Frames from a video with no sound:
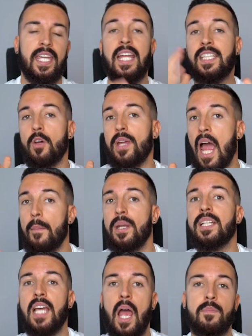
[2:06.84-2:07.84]
Can't tell you how
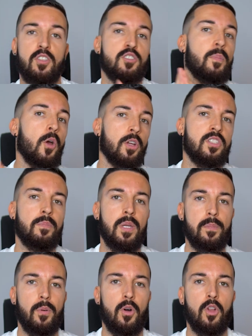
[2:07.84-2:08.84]
many times I've spoken to
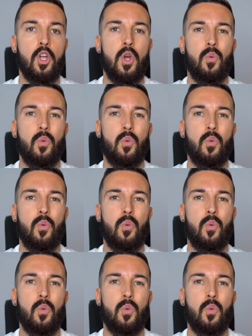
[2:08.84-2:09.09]
people